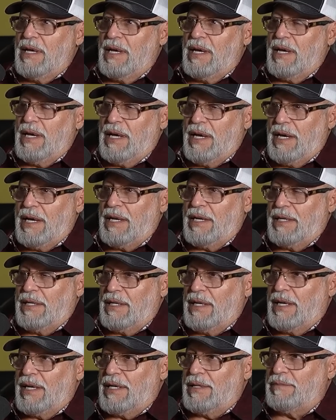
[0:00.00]

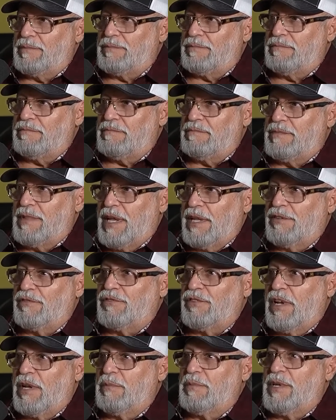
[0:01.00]
And they'll
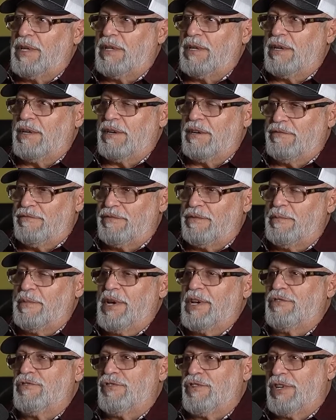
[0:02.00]
send me their
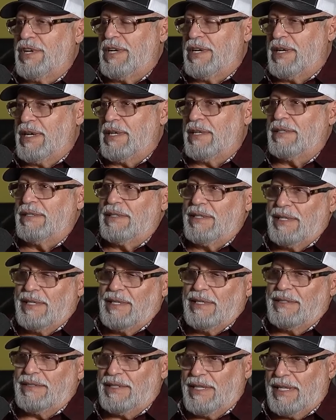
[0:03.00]
information, and
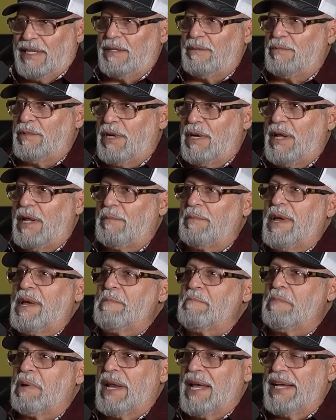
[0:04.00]
tell them I'll
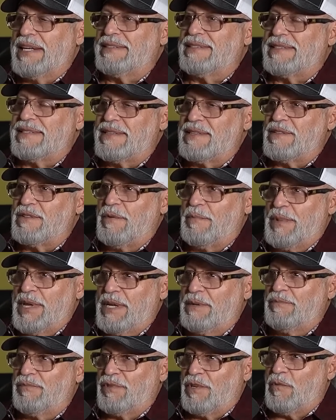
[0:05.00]
make plans to meet
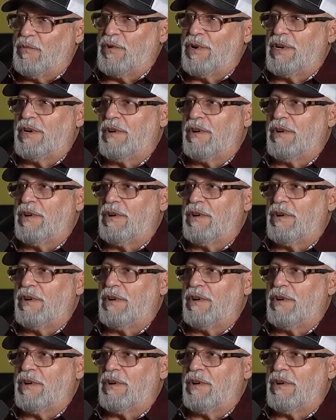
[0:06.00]
them somewhere,